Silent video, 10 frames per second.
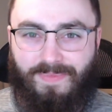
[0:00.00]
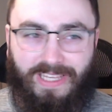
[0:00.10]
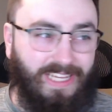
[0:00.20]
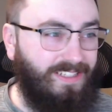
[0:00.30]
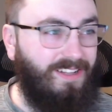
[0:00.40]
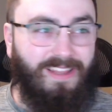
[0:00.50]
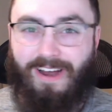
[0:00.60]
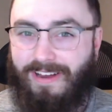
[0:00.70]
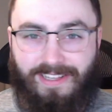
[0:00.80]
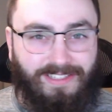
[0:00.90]
He is
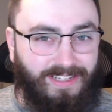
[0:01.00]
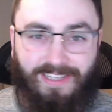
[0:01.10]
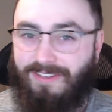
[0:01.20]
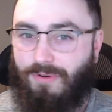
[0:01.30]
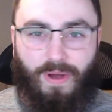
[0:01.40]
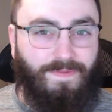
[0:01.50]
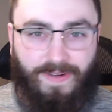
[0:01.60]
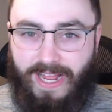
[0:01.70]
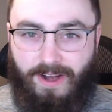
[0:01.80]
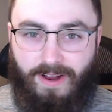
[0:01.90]
hilarious. He's a great
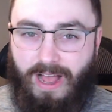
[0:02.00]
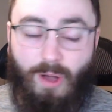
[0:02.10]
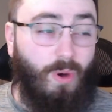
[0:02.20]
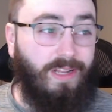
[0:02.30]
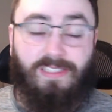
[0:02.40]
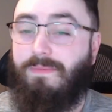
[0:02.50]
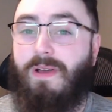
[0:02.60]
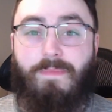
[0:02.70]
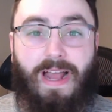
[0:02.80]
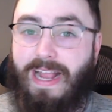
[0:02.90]
fighter. I want to see him
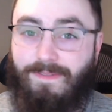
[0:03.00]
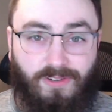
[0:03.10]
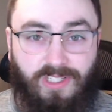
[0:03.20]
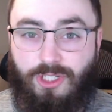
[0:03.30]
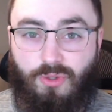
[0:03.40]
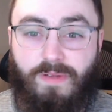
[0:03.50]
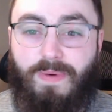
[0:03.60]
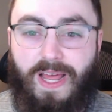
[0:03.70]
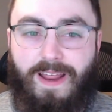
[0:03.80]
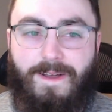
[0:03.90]
come back after his injury,
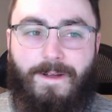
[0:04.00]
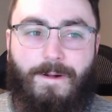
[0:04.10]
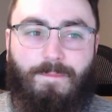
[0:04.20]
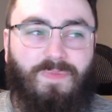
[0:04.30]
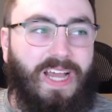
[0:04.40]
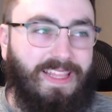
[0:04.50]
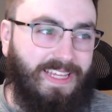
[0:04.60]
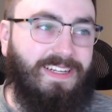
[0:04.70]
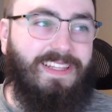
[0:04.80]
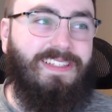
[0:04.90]
but at
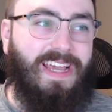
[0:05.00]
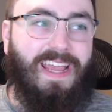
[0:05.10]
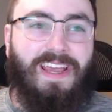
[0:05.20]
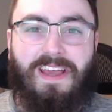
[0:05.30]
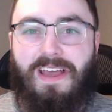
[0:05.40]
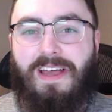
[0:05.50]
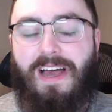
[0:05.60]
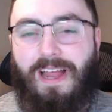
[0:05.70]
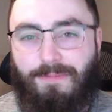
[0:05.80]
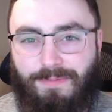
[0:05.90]
the end of the day,
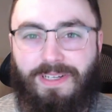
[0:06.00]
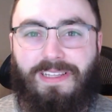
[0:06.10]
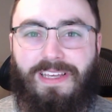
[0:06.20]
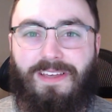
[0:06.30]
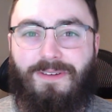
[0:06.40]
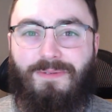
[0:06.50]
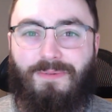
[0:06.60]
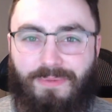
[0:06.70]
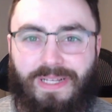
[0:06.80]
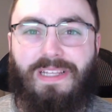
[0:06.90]
I really,
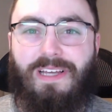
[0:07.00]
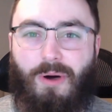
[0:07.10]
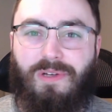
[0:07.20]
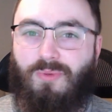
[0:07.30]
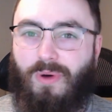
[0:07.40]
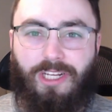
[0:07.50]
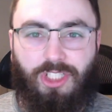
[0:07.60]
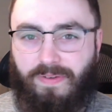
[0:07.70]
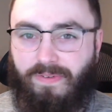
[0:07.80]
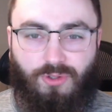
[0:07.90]
really always want to
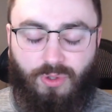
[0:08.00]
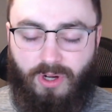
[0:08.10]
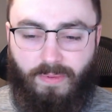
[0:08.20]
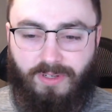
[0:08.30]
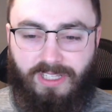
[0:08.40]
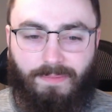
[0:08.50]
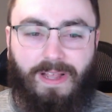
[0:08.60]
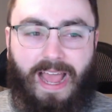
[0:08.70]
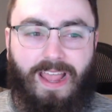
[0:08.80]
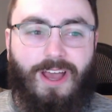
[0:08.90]
cheer for Drew Dober. Some
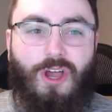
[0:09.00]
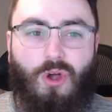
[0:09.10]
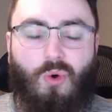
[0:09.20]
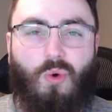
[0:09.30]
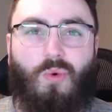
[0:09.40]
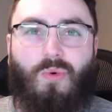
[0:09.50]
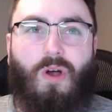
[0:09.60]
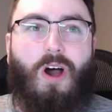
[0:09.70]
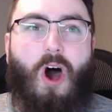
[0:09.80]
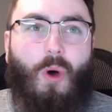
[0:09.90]
guy who
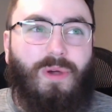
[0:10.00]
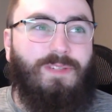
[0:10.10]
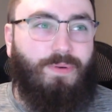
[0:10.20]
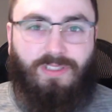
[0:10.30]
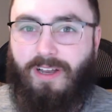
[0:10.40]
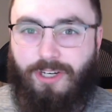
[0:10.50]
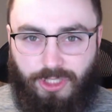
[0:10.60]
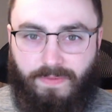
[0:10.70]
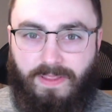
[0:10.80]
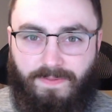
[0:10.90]
always puts on a
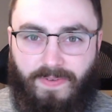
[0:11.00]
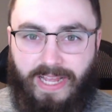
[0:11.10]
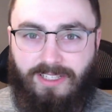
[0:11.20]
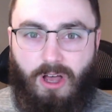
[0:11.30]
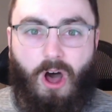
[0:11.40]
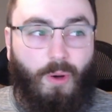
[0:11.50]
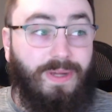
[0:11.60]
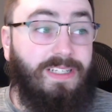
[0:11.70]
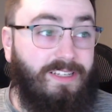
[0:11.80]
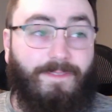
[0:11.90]
show for the fans,
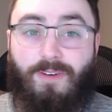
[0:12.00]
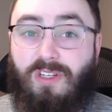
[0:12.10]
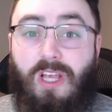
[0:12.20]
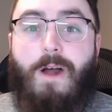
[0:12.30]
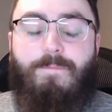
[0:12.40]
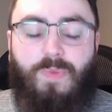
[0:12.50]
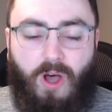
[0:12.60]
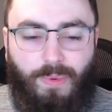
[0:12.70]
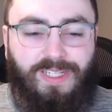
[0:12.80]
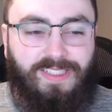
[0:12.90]
always is here for us,
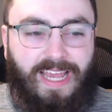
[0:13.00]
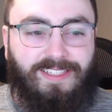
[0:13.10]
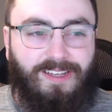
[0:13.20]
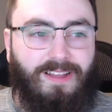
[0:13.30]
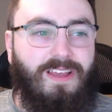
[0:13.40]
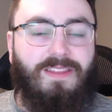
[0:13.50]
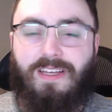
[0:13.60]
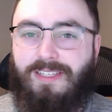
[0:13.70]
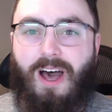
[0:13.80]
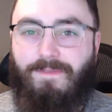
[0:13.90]
always takes on
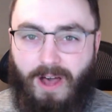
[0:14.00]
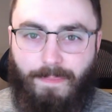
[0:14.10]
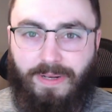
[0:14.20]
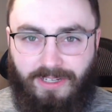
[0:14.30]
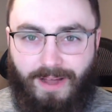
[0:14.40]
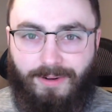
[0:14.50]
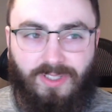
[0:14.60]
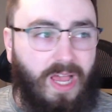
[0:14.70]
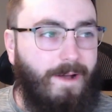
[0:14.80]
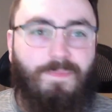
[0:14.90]
the tough
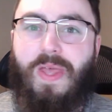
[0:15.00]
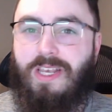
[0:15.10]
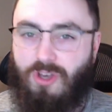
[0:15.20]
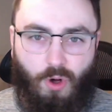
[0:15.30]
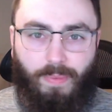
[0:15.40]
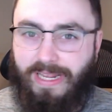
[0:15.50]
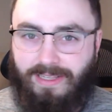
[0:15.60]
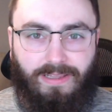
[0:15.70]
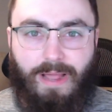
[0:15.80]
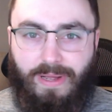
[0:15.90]
up-and-comers that nobody in
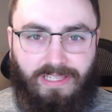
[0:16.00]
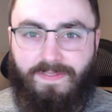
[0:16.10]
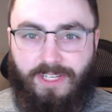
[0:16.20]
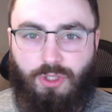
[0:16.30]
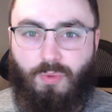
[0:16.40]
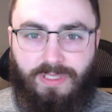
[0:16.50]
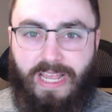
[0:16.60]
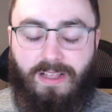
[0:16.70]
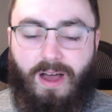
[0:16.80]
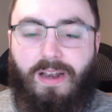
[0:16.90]
the lightweight division will
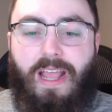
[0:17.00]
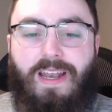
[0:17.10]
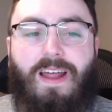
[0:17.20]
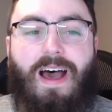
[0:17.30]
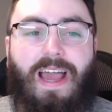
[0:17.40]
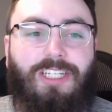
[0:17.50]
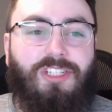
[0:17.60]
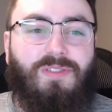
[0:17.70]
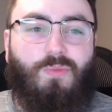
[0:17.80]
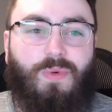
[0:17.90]
take on. And I
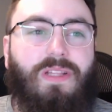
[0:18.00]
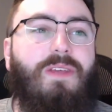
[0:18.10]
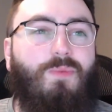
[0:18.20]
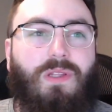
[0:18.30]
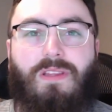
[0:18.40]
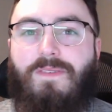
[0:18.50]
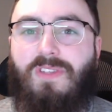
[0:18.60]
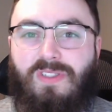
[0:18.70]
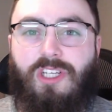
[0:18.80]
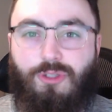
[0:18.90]
just really would love
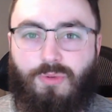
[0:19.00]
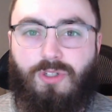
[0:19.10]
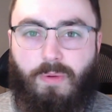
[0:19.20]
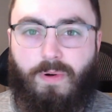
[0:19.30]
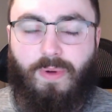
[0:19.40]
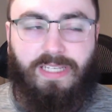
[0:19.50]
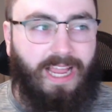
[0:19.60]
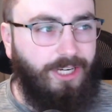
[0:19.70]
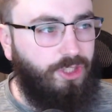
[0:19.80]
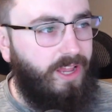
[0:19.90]
to see Drew Dober one day.
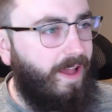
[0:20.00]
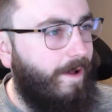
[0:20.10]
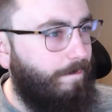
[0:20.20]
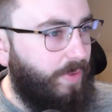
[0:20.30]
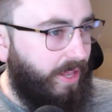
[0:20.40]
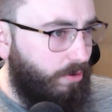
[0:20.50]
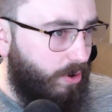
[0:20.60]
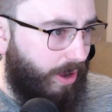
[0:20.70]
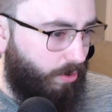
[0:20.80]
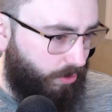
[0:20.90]
Actually, I don't
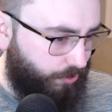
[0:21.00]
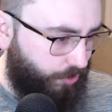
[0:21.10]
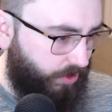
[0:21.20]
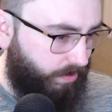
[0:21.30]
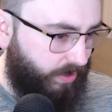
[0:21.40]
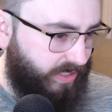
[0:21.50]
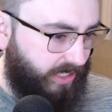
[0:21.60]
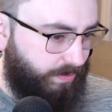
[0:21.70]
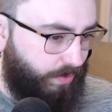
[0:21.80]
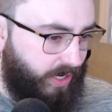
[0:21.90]
know how old Drew Dober is at
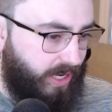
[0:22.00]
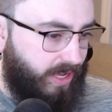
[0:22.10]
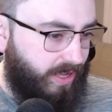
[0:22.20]
this point.